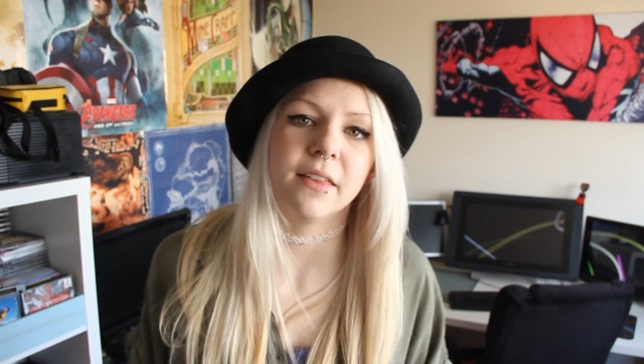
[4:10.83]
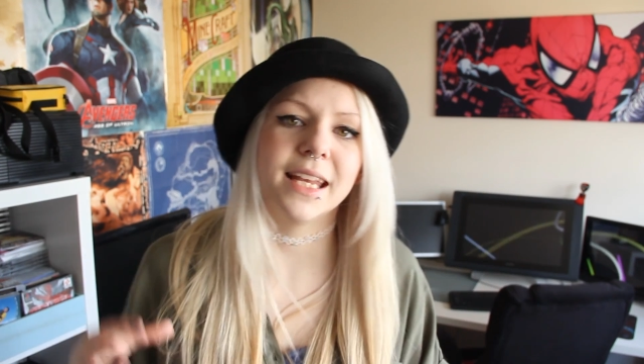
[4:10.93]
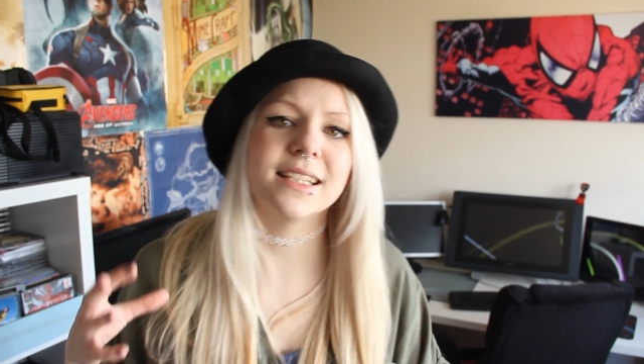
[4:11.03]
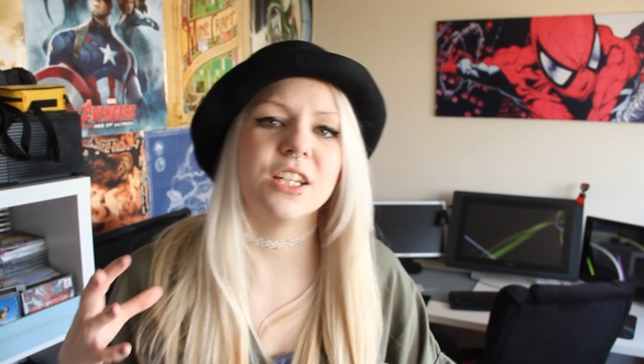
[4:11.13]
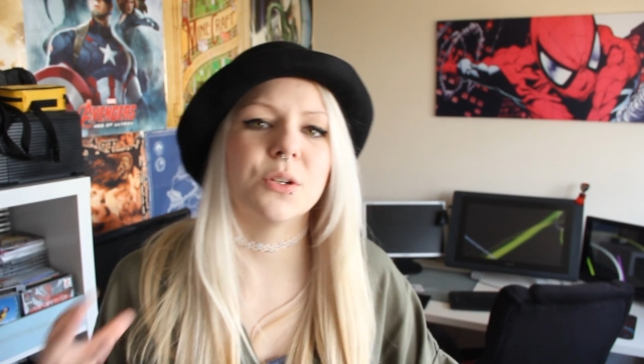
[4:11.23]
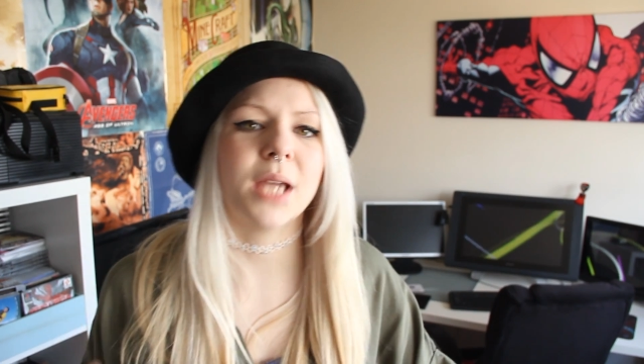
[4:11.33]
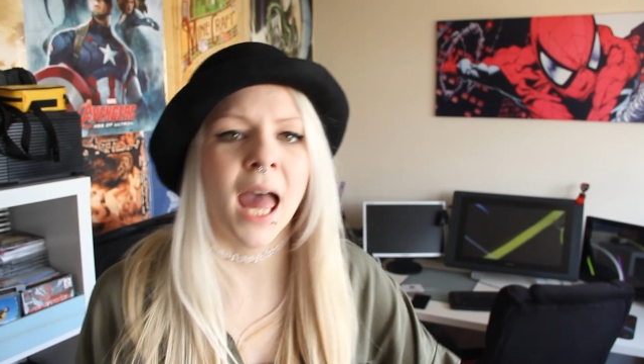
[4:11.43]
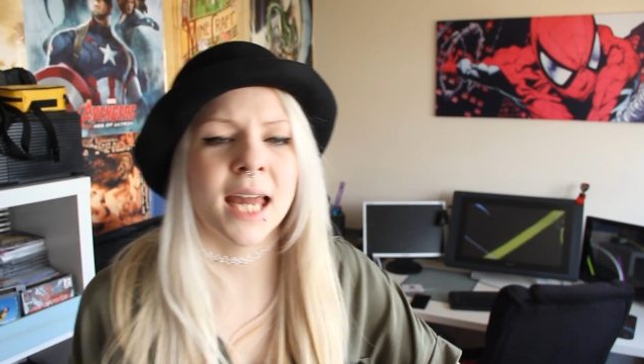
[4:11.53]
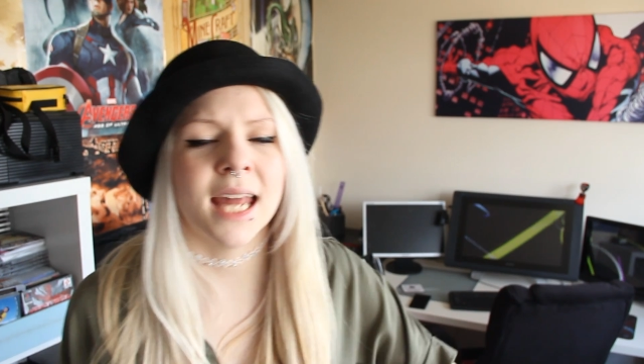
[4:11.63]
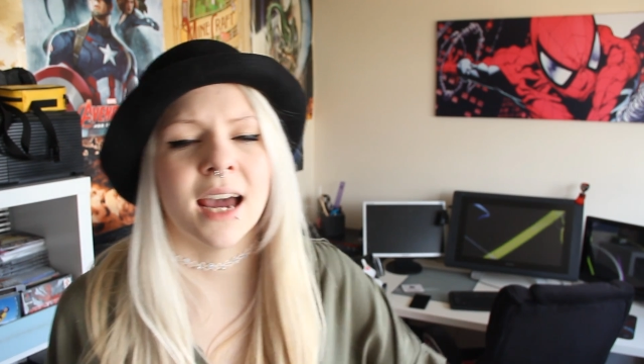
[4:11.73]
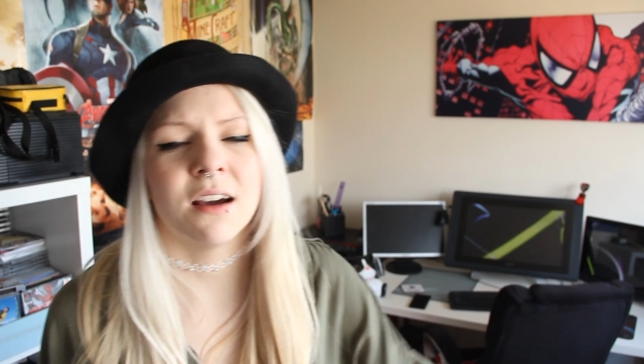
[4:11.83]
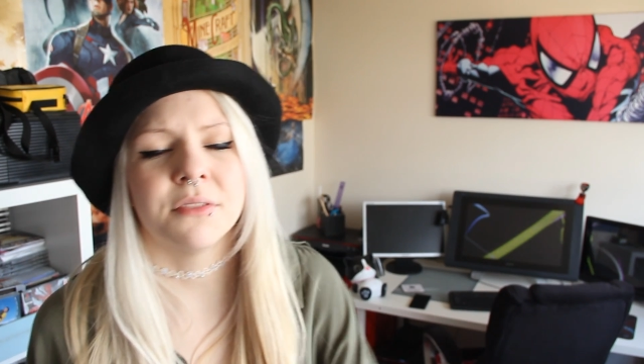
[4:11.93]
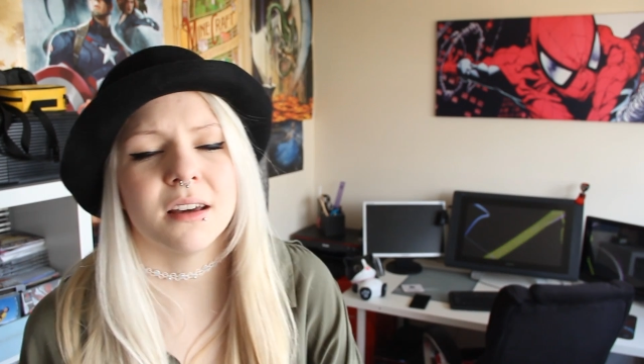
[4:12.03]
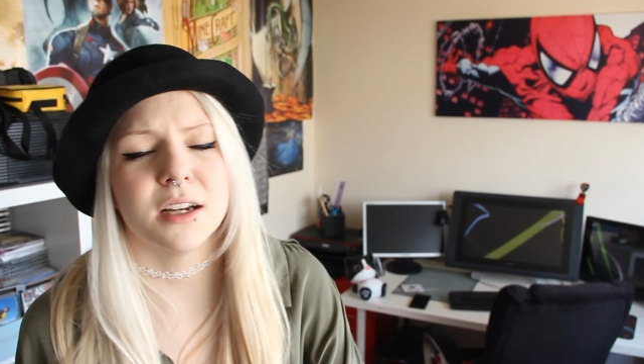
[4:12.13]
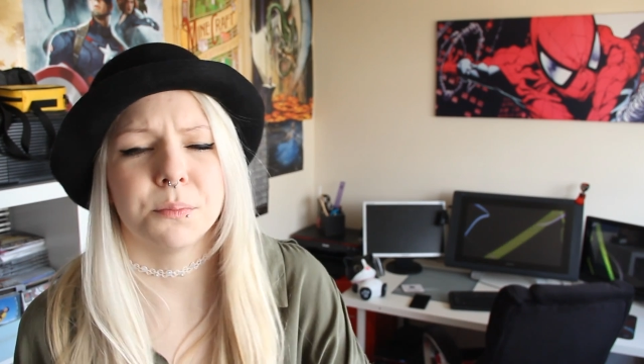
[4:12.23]
Things that you can have
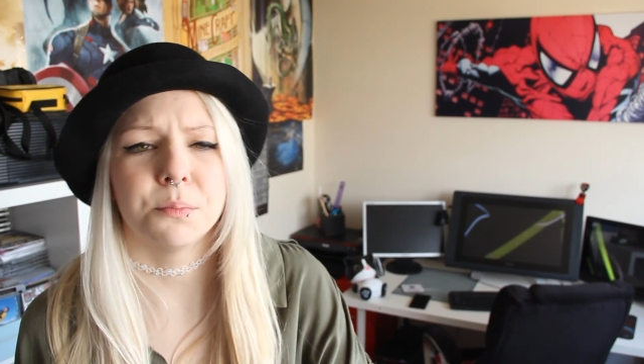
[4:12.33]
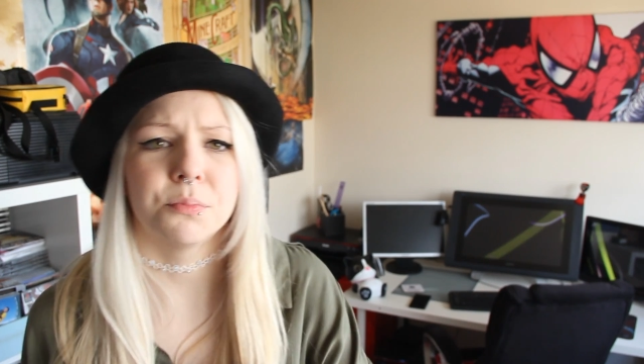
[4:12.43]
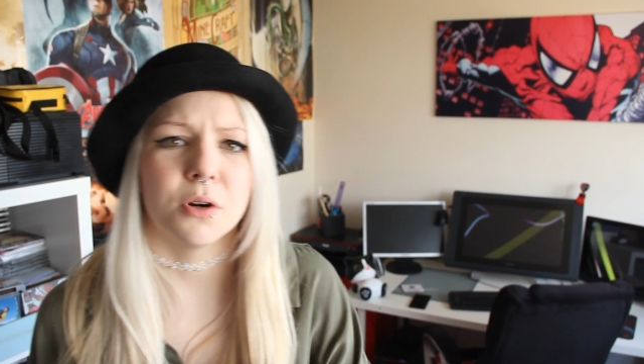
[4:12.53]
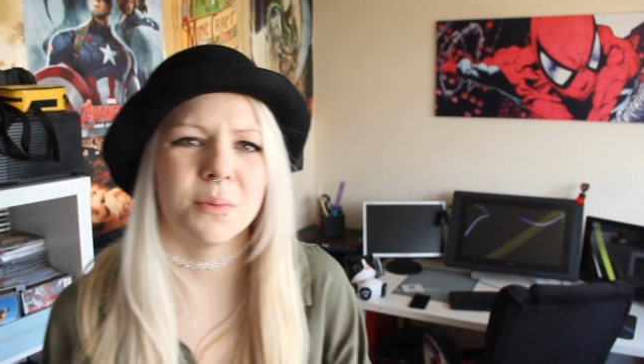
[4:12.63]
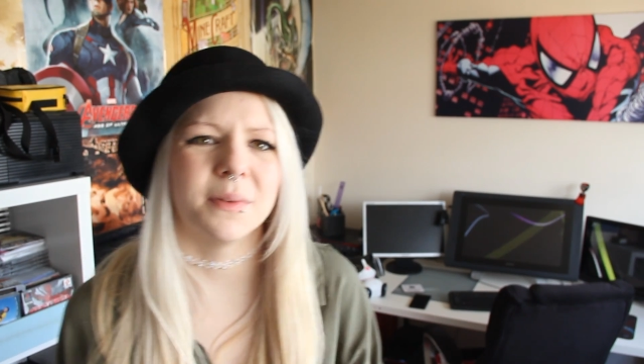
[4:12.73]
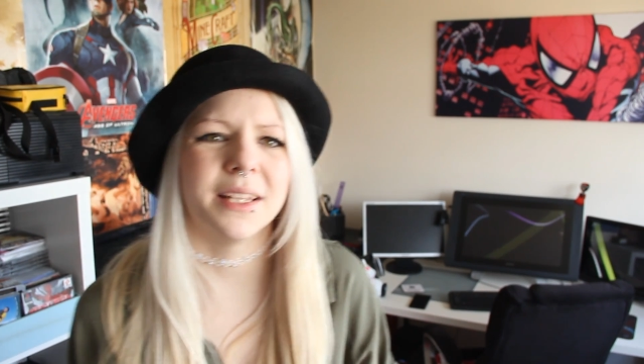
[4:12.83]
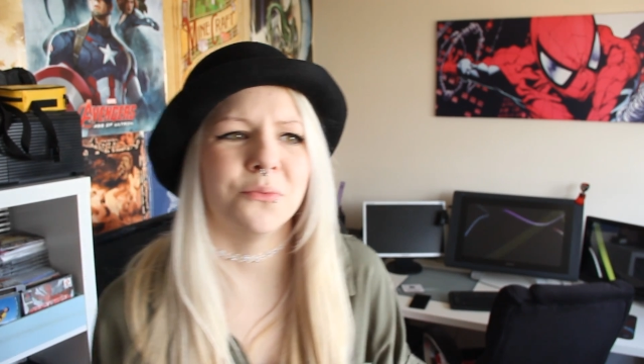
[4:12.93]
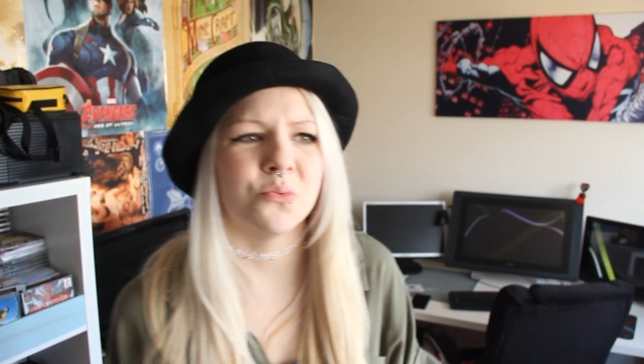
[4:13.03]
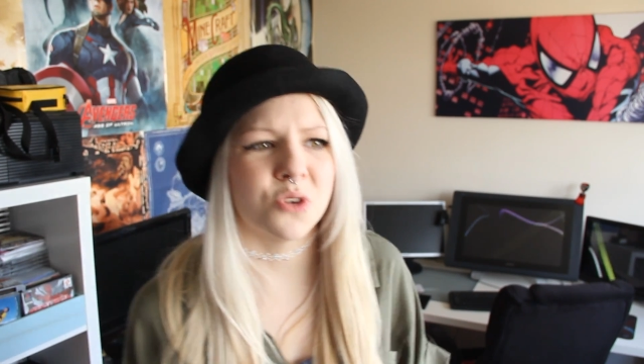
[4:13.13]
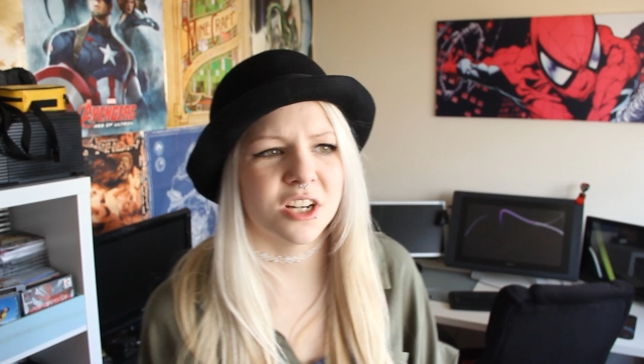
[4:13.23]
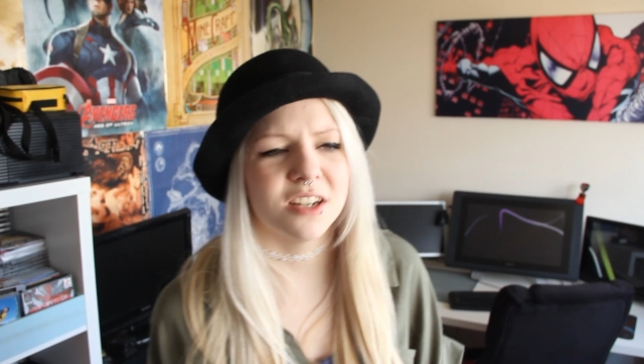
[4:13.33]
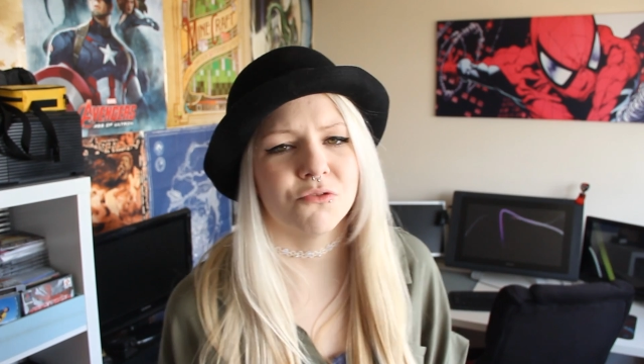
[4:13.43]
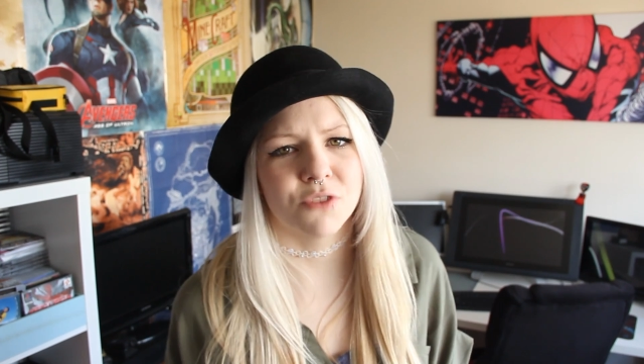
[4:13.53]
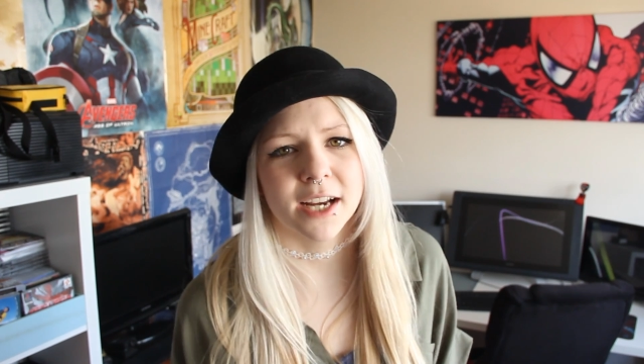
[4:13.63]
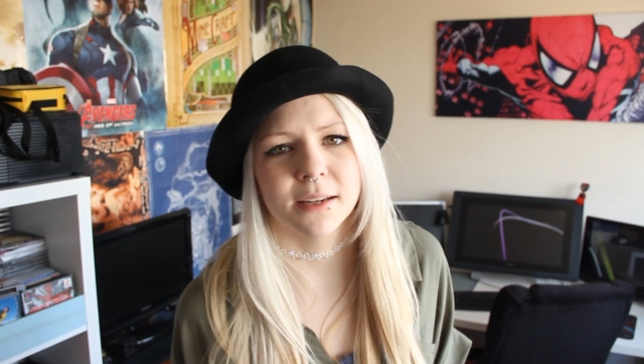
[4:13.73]
that I probably
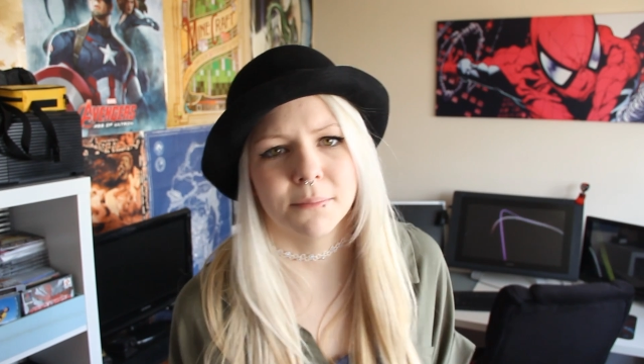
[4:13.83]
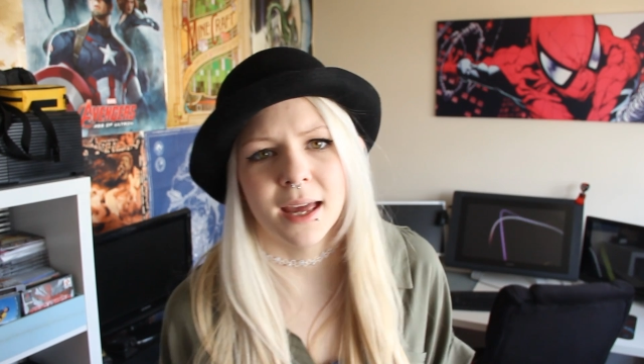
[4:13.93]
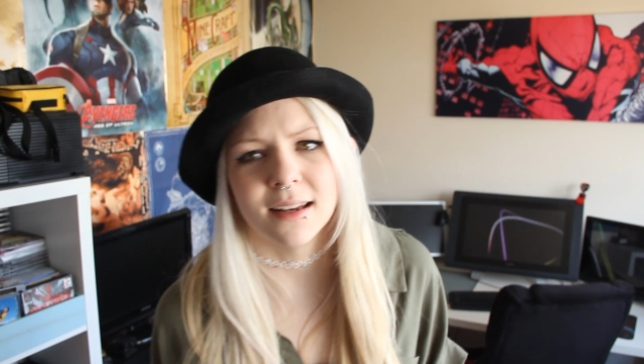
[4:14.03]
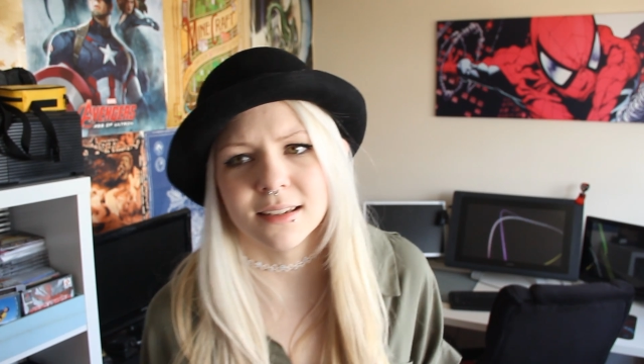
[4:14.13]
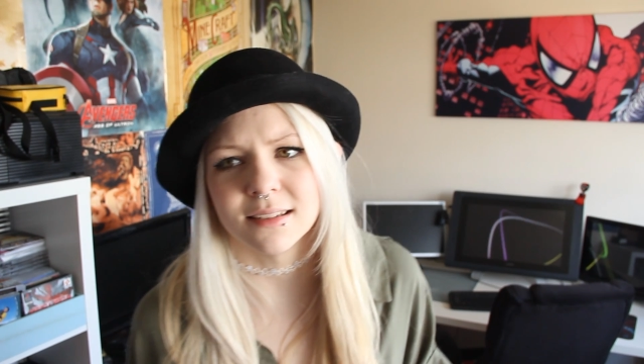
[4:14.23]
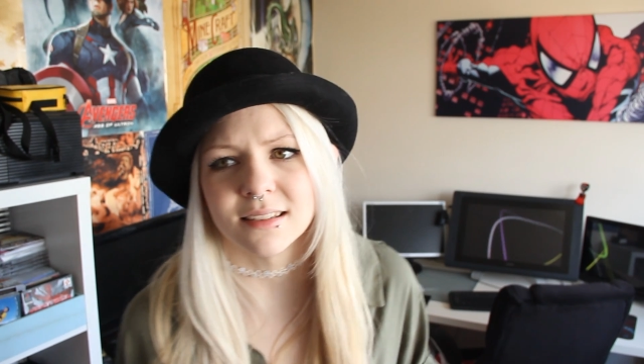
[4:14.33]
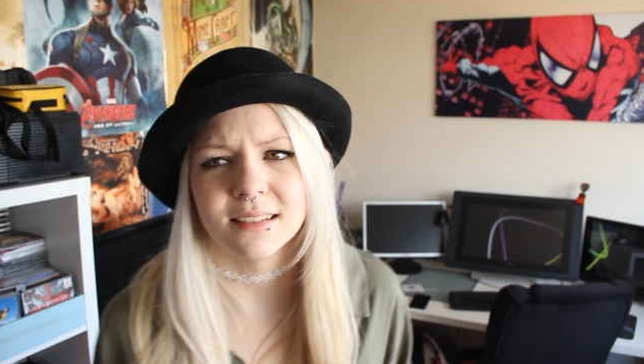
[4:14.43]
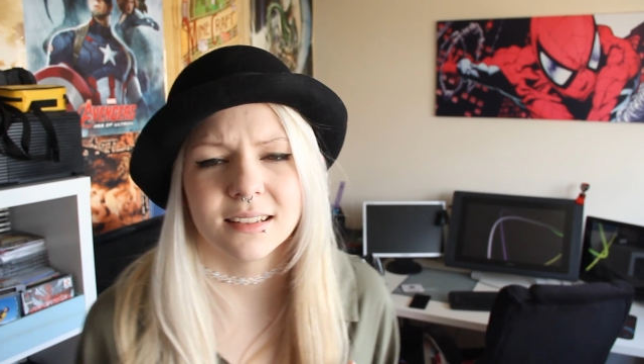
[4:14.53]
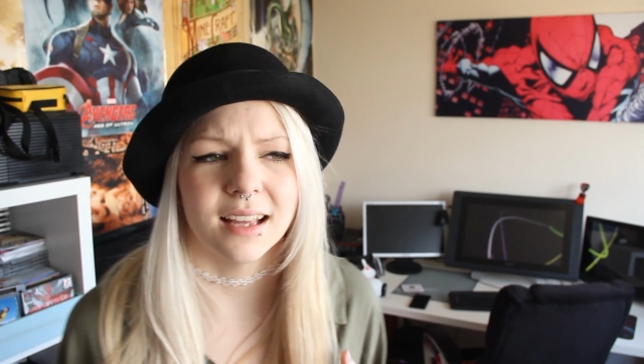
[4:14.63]
wouldn't recommend